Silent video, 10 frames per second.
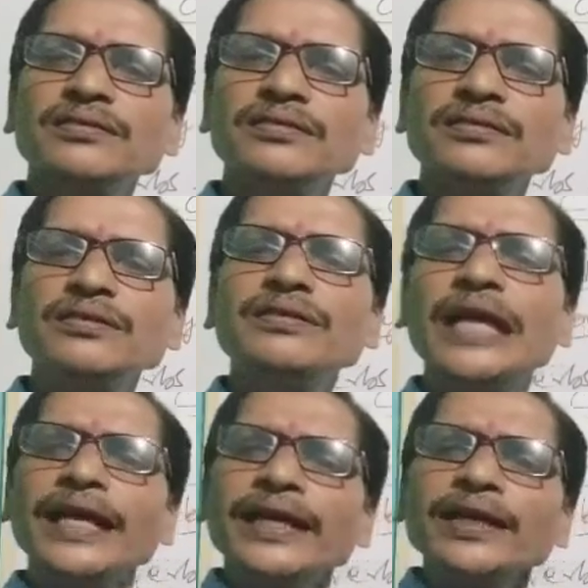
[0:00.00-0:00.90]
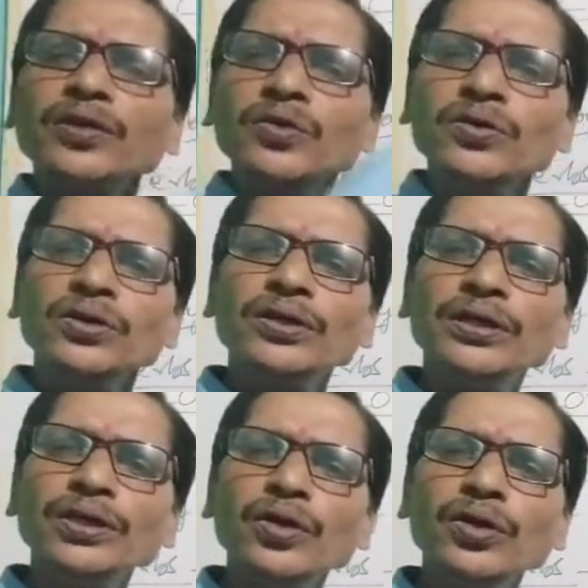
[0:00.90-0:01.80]
to take into
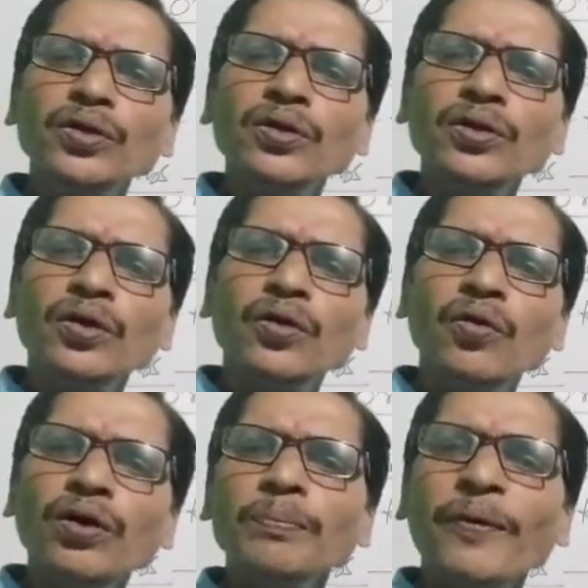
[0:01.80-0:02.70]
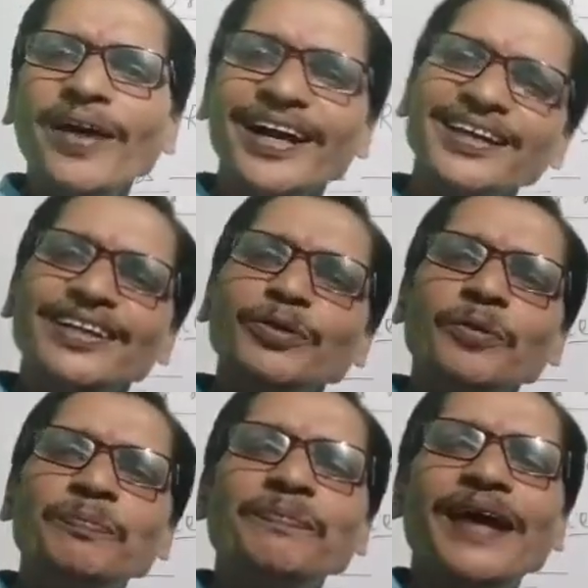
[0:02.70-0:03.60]
your own pocket.
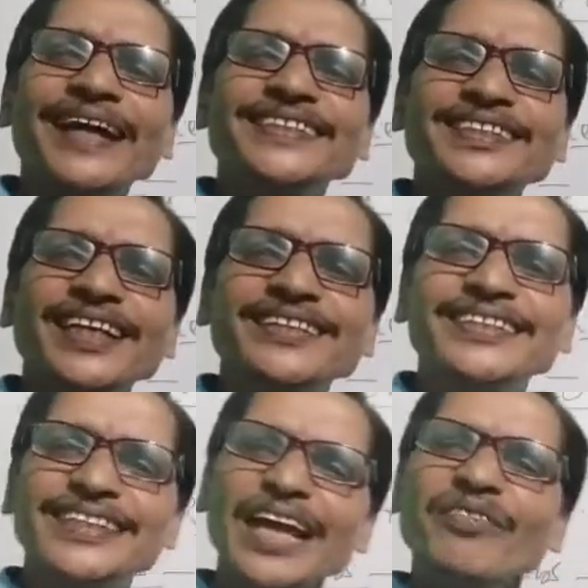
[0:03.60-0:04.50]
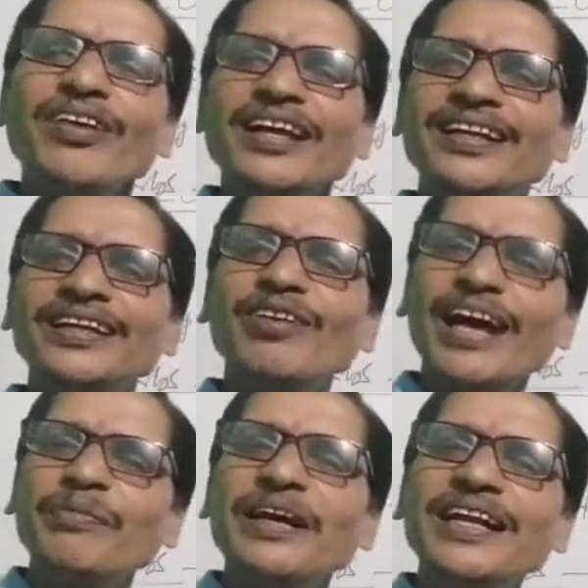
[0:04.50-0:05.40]
You understand this? Avail. You are
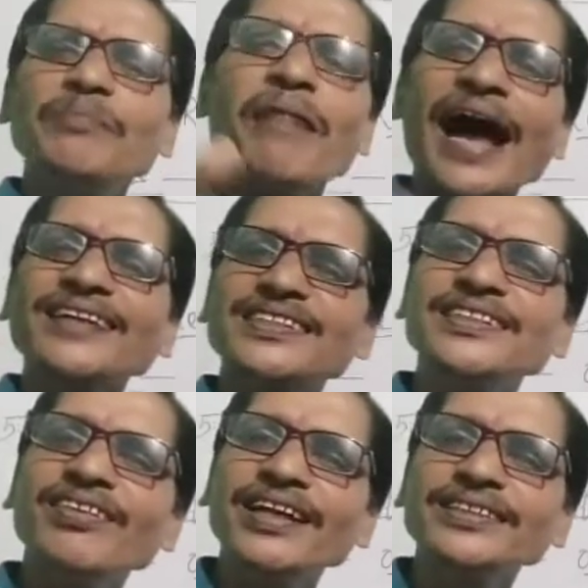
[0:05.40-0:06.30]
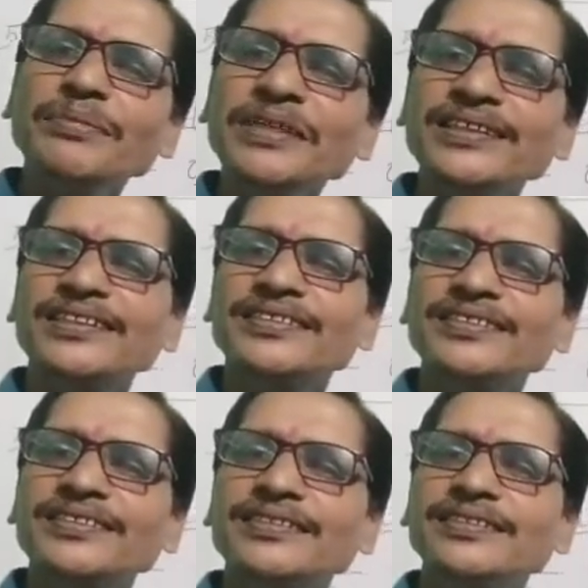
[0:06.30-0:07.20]
availing marks in your
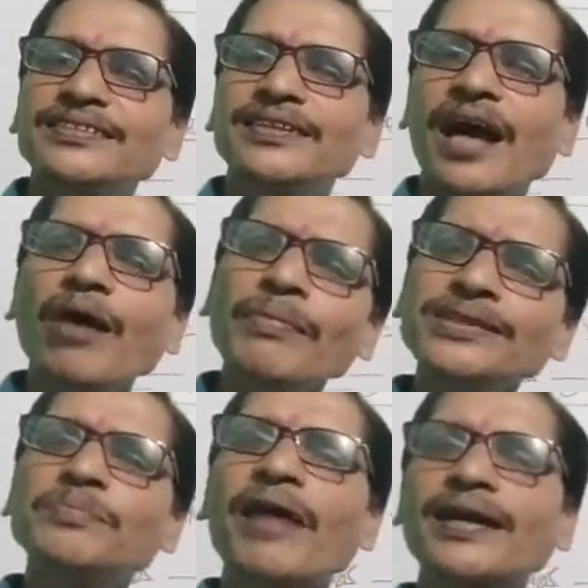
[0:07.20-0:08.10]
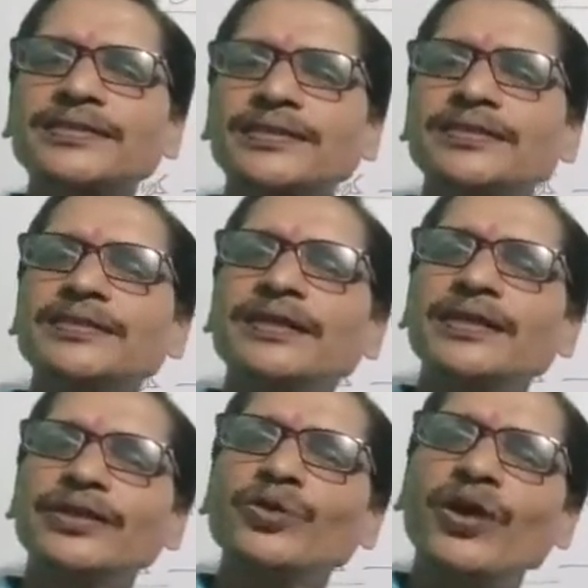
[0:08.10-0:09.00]
examinations. How much marks
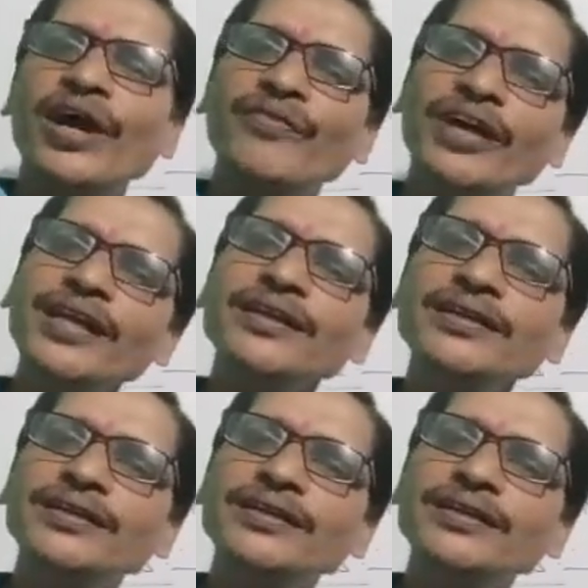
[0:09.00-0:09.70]
you avail?